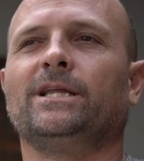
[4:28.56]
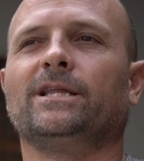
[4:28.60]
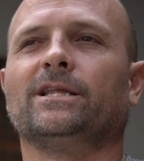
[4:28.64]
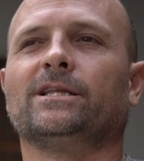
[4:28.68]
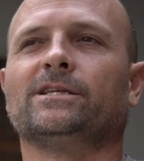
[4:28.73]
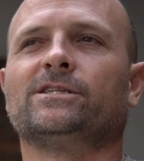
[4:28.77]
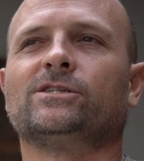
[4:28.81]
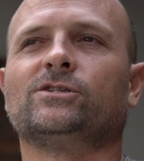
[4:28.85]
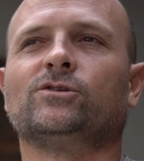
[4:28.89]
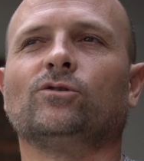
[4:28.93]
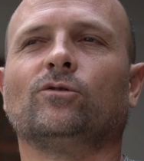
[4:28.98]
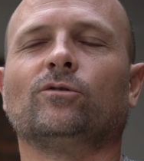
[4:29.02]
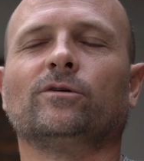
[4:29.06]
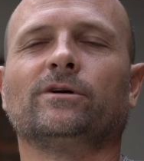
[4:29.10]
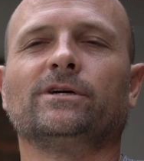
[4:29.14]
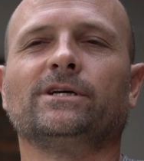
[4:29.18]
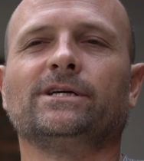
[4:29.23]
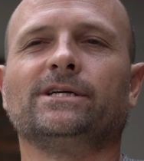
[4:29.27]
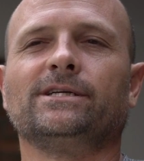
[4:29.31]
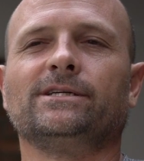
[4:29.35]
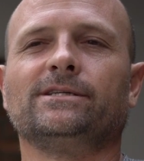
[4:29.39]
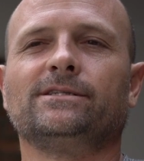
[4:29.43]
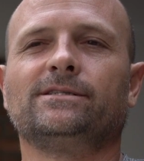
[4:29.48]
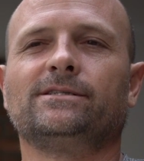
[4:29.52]
of the
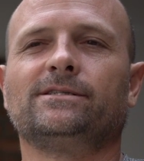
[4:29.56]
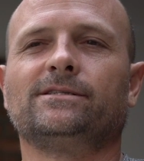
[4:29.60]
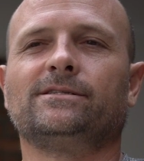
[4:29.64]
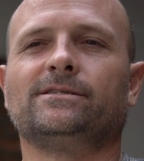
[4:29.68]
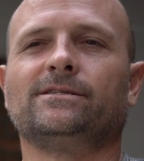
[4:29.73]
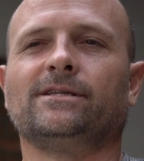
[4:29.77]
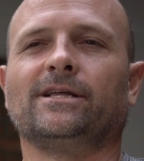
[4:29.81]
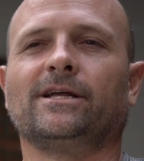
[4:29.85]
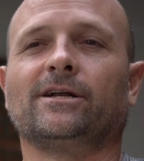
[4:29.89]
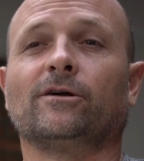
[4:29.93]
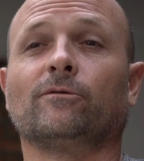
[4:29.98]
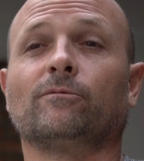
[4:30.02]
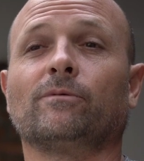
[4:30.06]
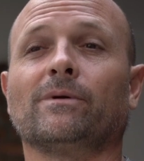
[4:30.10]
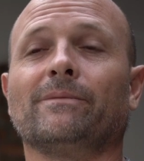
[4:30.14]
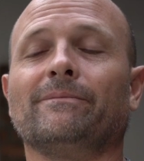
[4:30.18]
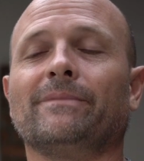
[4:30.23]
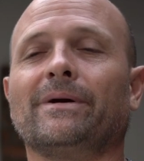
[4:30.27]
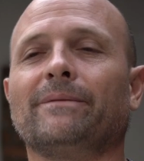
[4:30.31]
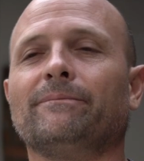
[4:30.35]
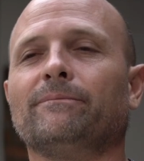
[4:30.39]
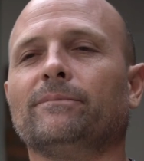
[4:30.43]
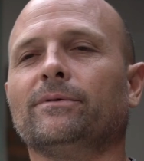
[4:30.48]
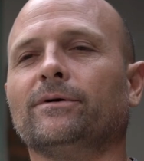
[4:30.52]
stories that are
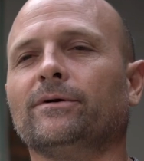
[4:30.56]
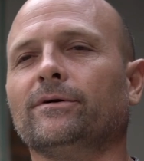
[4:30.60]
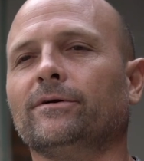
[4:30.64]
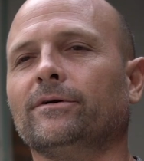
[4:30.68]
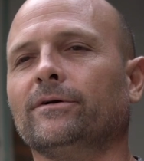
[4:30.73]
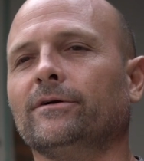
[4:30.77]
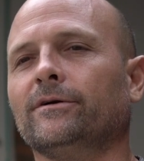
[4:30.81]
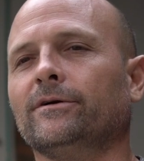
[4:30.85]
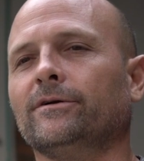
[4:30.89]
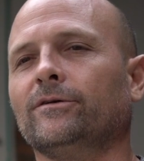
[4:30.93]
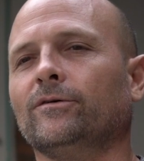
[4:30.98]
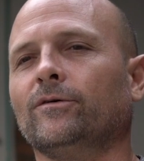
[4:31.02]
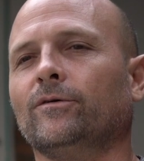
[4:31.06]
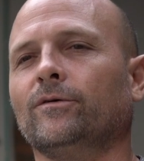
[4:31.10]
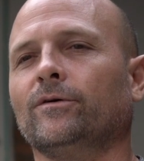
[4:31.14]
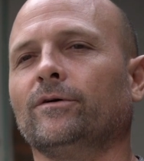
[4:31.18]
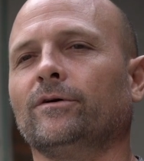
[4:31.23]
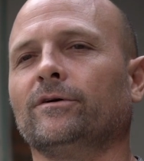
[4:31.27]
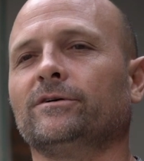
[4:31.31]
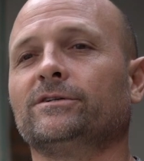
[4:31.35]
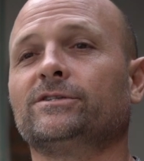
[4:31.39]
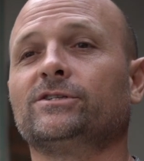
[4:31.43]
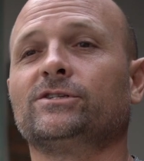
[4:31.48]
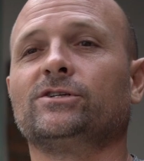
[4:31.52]
remembered
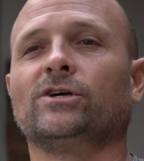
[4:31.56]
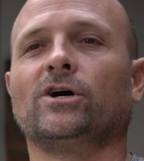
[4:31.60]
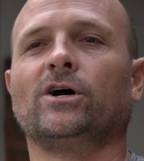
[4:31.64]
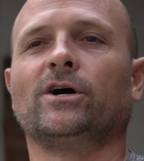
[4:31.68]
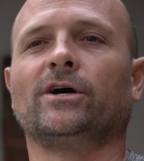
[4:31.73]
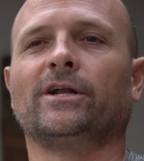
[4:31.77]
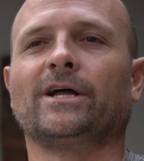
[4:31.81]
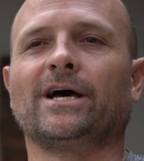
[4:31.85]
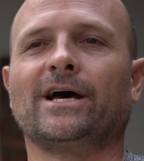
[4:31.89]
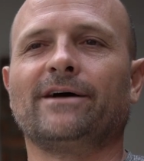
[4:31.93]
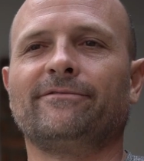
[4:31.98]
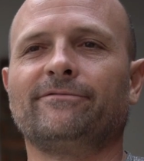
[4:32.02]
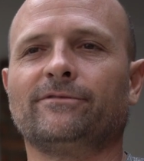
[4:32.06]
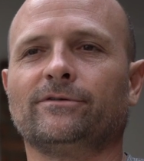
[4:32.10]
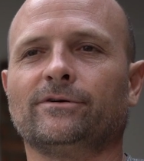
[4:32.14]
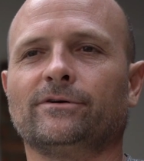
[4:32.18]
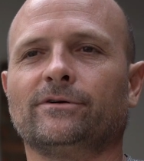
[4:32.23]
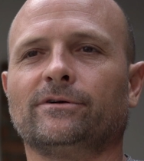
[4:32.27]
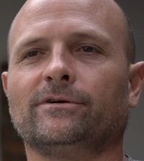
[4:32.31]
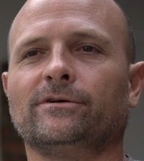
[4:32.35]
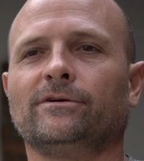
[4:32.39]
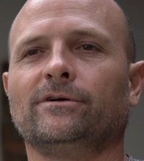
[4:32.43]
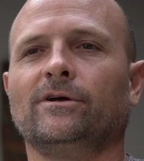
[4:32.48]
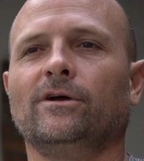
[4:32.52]
or sought
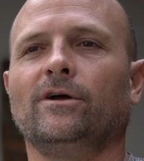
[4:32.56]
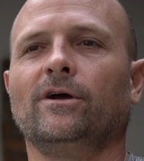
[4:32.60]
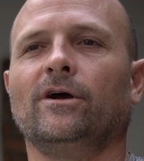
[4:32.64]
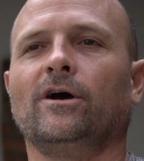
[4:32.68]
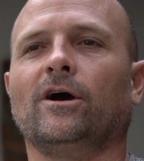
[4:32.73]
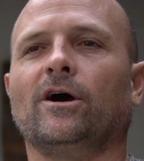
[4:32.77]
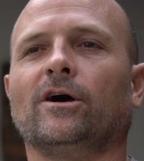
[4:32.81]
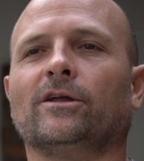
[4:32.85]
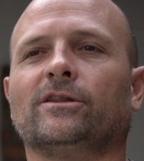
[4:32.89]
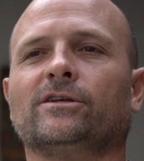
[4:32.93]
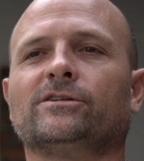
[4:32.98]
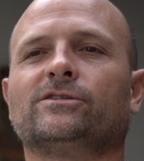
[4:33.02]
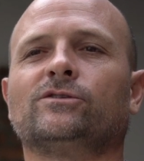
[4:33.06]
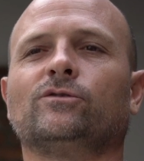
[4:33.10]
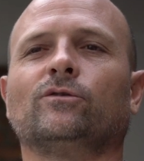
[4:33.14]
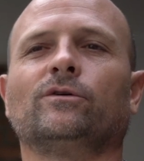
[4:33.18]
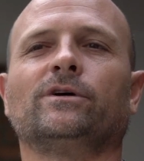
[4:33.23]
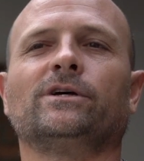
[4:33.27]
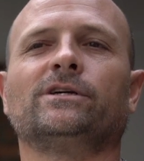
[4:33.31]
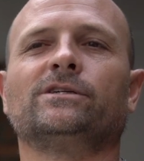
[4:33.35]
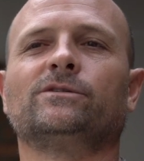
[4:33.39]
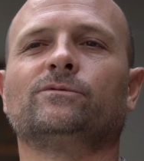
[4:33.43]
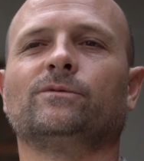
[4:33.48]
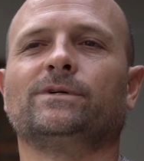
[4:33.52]
after are the
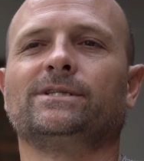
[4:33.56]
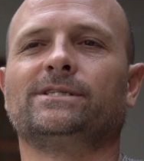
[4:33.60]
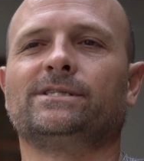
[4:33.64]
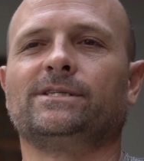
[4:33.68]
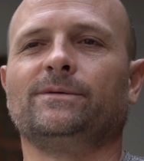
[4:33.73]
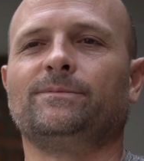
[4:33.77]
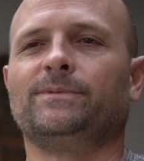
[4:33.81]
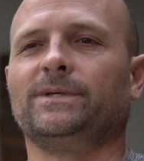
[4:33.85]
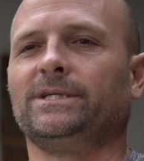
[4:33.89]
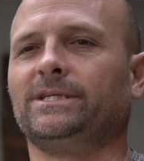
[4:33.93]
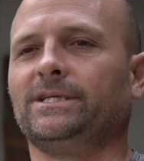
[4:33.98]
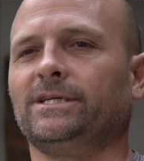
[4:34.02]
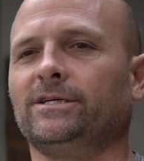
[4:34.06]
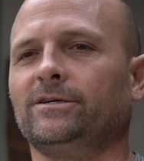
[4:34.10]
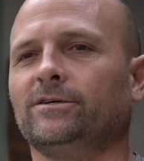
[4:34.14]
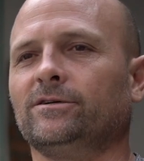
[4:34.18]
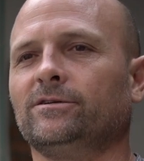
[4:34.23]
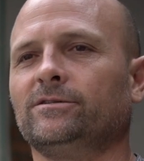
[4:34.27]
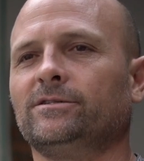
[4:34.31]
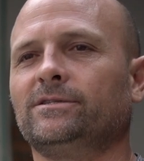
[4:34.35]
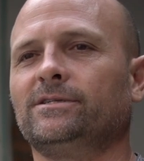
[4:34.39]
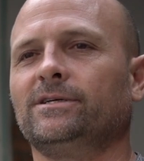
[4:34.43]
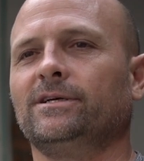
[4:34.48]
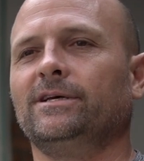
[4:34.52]
stories when
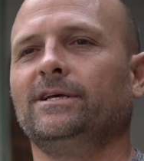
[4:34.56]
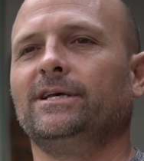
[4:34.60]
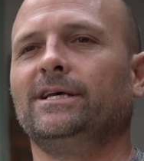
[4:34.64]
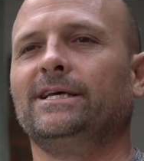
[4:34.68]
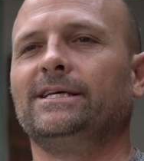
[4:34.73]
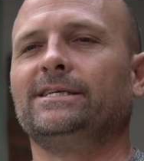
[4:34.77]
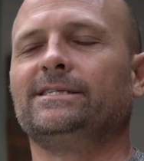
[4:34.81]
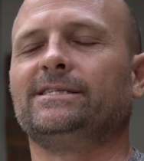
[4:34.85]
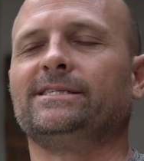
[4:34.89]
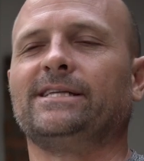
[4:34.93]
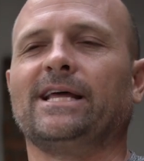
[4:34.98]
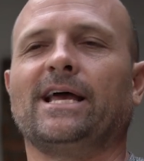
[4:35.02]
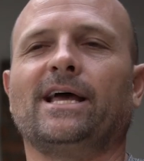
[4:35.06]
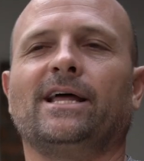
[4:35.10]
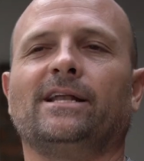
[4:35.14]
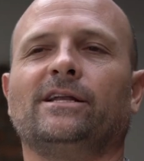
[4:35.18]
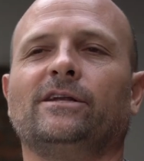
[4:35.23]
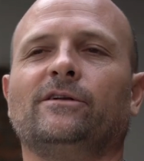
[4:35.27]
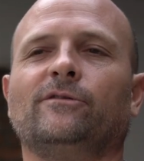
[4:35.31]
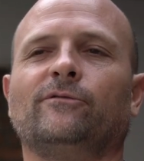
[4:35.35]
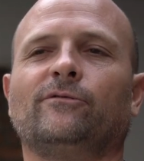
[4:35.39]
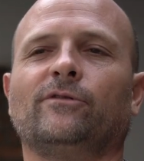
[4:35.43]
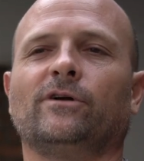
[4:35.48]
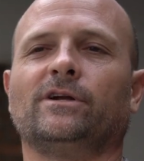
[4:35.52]
CPTers stand
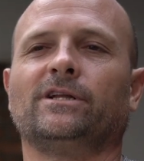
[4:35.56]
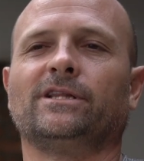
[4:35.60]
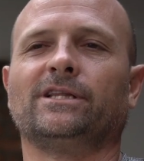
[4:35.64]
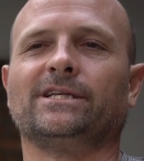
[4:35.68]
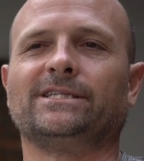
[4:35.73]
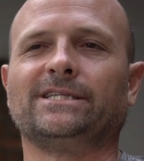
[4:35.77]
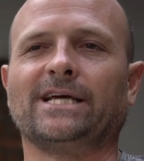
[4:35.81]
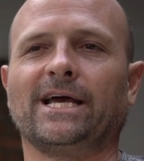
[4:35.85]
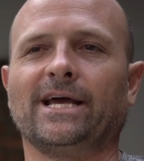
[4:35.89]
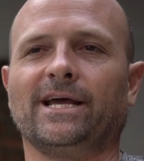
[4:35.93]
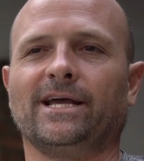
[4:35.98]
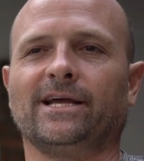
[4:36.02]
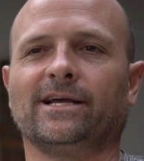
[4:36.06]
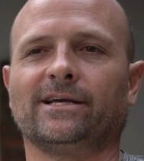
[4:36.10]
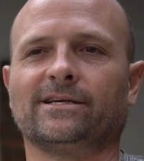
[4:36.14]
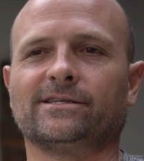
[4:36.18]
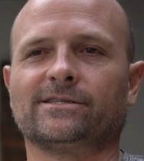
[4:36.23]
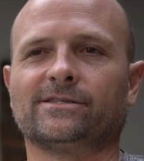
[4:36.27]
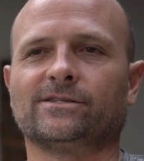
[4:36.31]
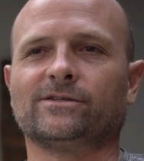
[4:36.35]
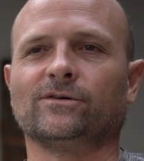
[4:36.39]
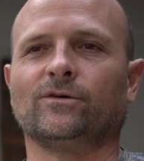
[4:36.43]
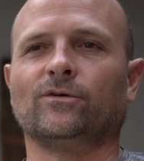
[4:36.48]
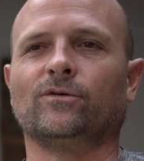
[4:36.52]
in front of the
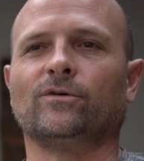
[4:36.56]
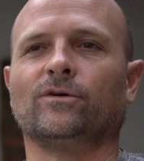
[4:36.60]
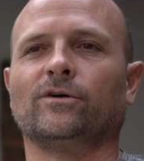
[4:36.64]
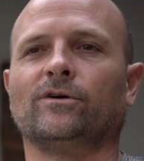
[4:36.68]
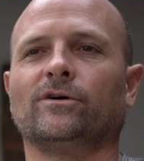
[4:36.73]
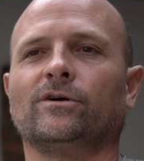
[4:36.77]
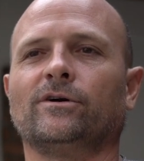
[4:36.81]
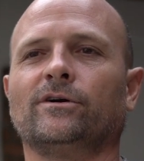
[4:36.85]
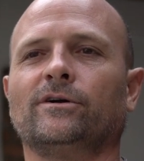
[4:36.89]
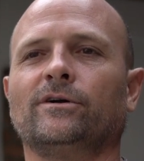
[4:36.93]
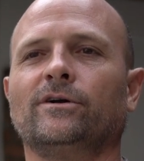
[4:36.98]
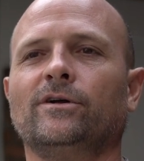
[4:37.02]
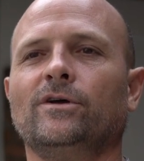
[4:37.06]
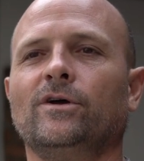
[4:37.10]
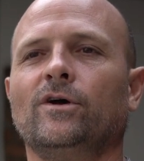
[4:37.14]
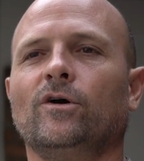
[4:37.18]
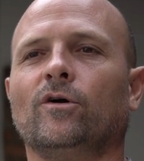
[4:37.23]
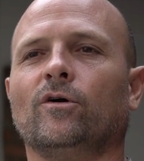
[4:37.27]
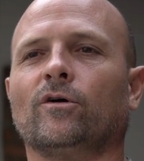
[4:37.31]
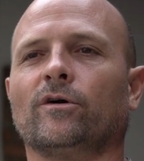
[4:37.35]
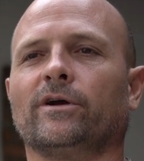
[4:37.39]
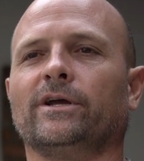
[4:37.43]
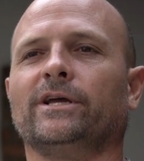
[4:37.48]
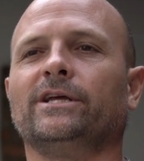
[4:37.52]
tanks or
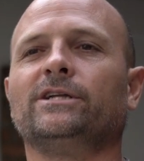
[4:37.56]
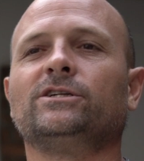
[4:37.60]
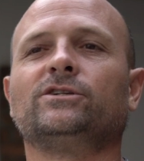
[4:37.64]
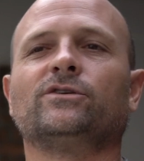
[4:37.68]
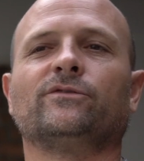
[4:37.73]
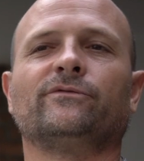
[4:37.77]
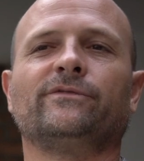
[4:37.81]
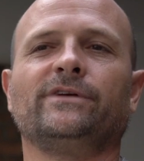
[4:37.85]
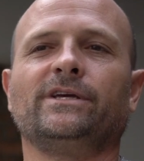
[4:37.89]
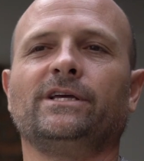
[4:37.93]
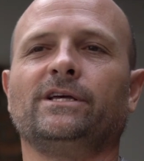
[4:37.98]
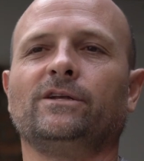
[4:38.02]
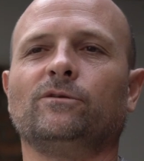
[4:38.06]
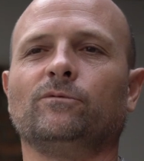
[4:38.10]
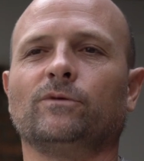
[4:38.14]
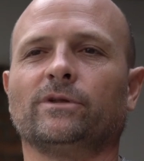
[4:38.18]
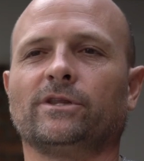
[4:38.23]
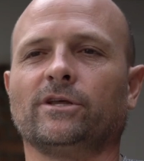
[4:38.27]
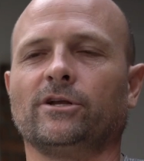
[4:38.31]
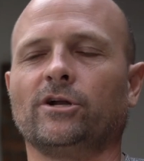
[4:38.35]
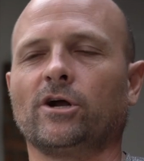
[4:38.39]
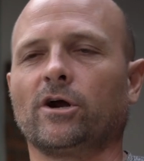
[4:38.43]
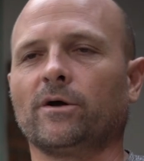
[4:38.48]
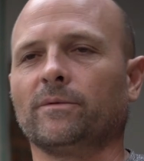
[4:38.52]
intervene
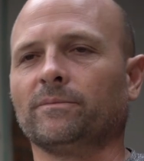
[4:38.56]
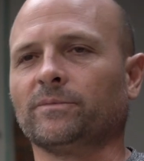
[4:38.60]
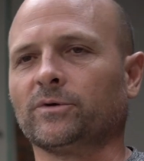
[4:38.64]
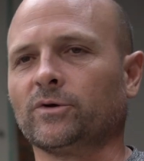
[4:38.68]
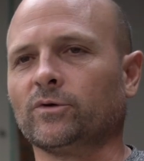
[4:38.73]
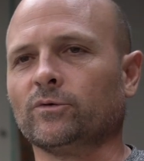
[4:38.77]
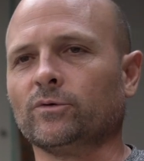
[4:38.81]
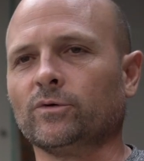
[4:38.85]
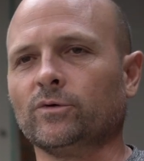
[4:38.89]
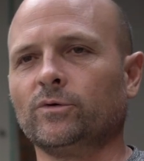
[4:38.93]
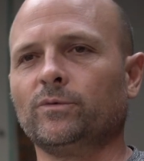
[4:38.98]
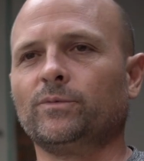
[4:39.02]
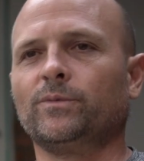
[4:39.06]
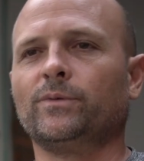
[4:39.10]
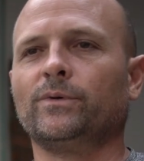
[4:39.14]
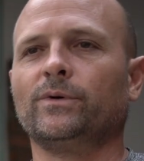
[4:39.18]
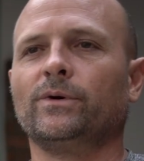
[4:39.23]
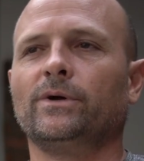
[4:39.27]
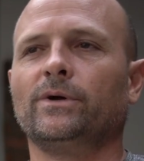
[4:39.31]
with an armed group.